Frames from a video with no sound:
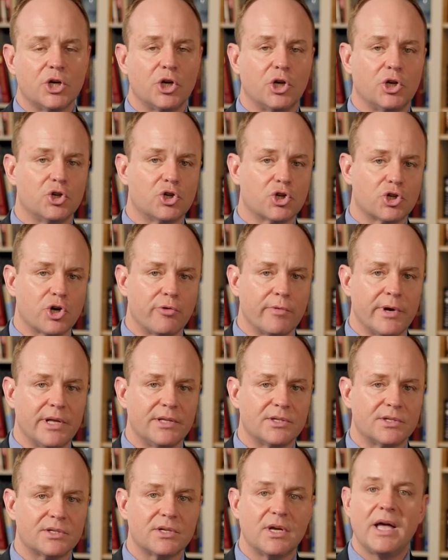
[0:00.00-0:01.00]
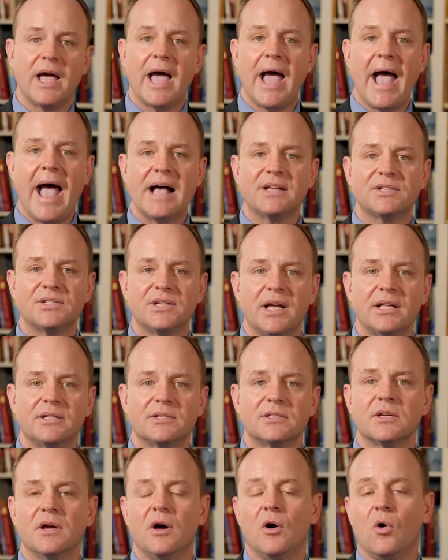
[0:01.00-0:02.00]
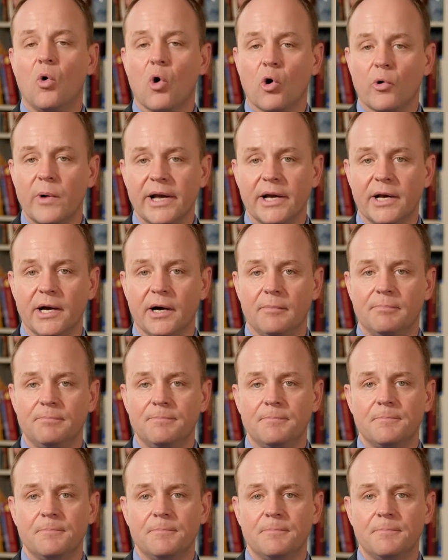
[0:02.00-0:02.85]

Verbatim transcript: insurance, assets, or income.